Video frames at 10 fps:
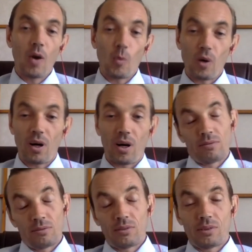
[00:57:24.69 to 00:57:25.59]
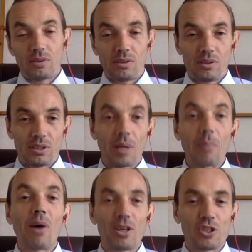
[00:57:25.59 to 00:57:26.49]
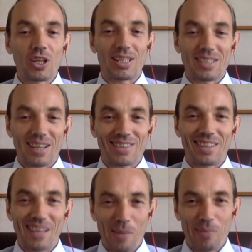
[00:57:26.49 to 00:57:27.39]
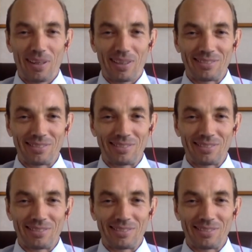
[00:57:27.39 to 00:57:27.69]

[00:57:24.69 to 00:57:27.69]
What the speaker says: where the magic is actually happening.